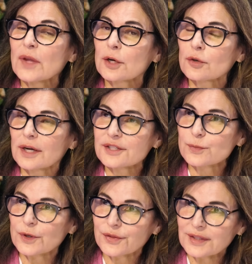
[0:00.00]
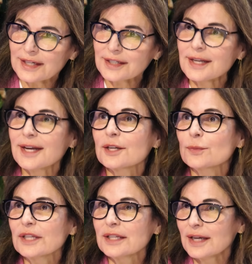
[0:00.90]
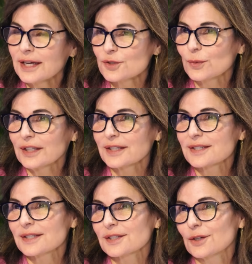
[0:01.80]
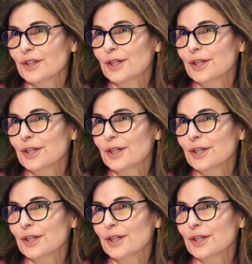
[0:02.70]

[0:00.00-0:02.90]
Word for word: across both Net Academy as well as Cisco